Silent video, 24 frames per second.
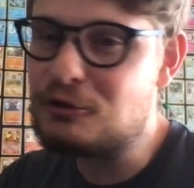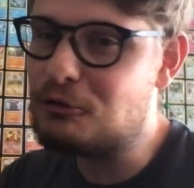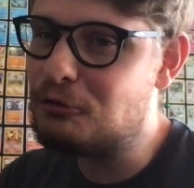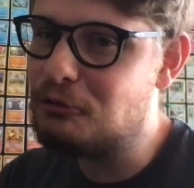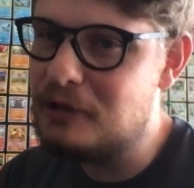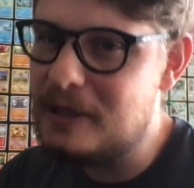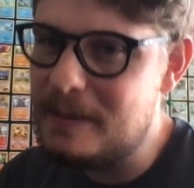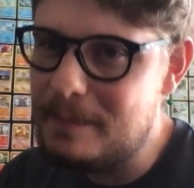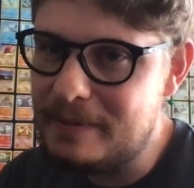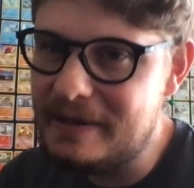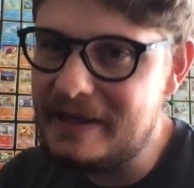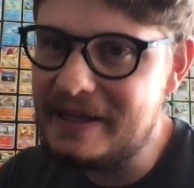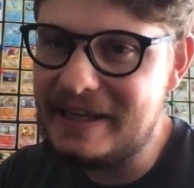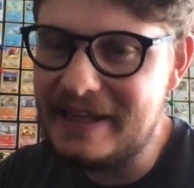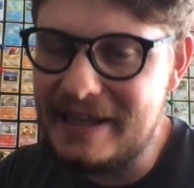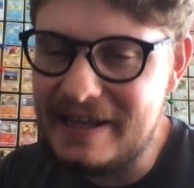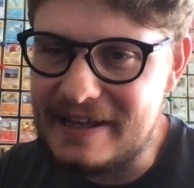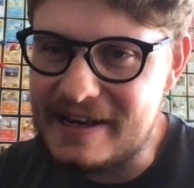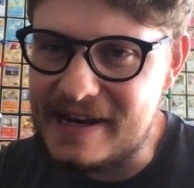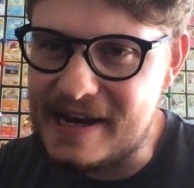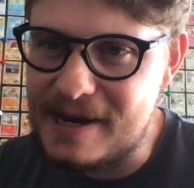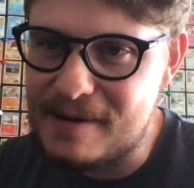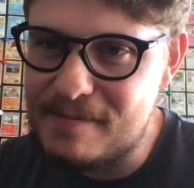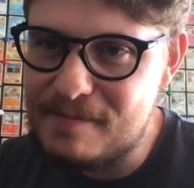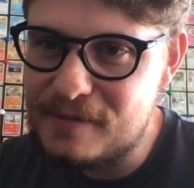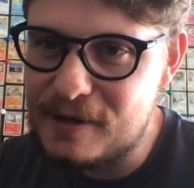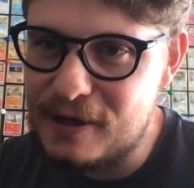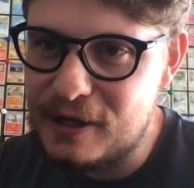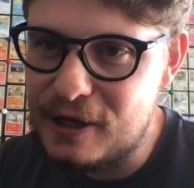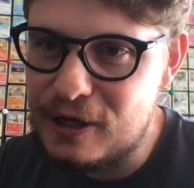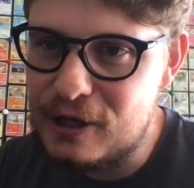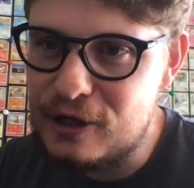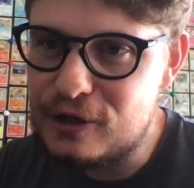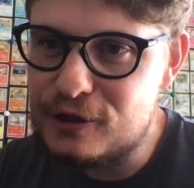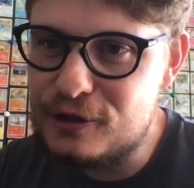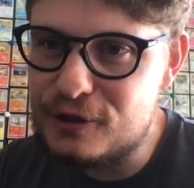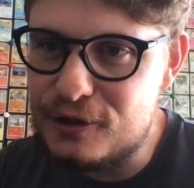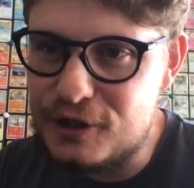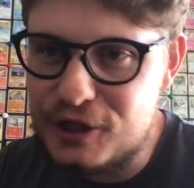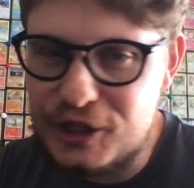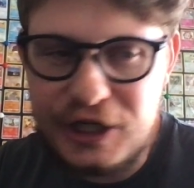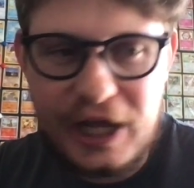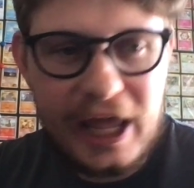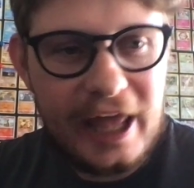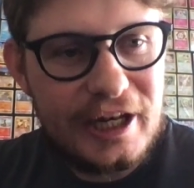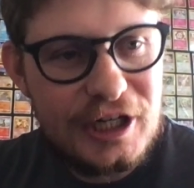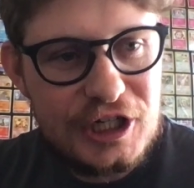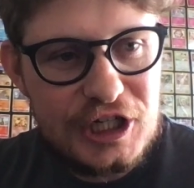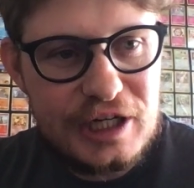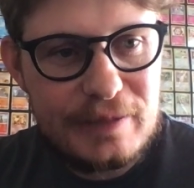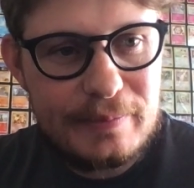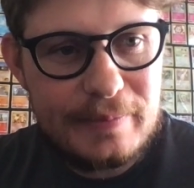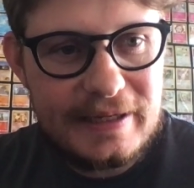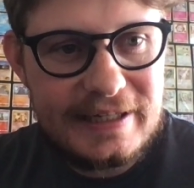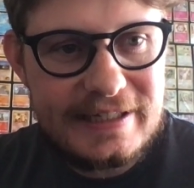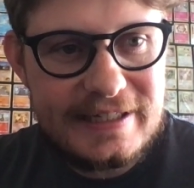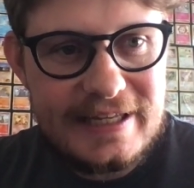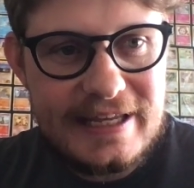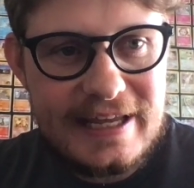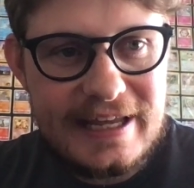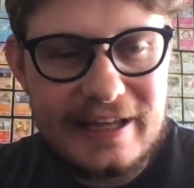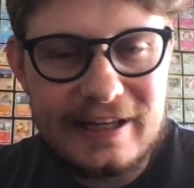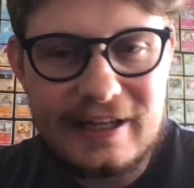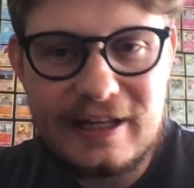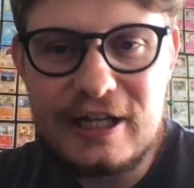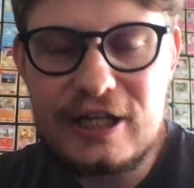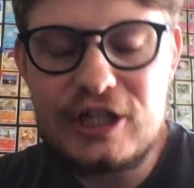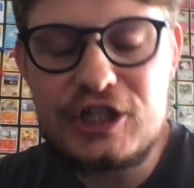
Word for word: creeping in to ChatGPT.